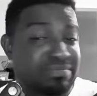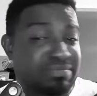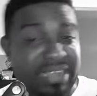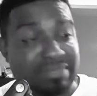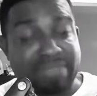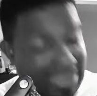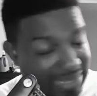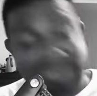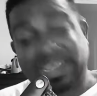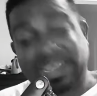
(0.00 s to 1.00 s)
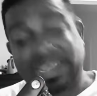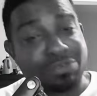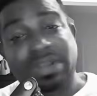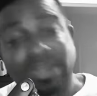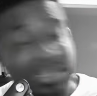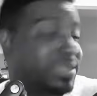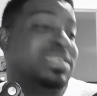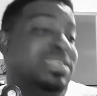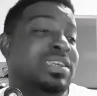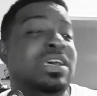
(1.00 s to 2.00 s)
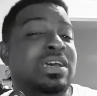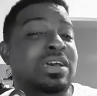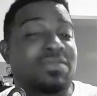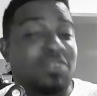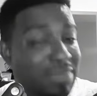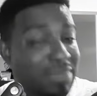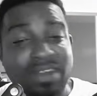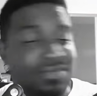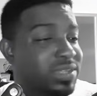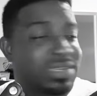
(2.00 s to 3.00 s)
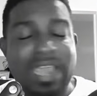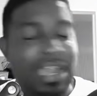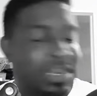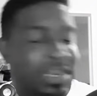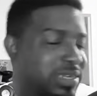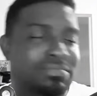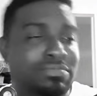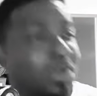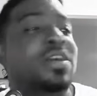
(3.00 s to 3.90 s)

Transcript: best card release for Megalith. This card is a mark.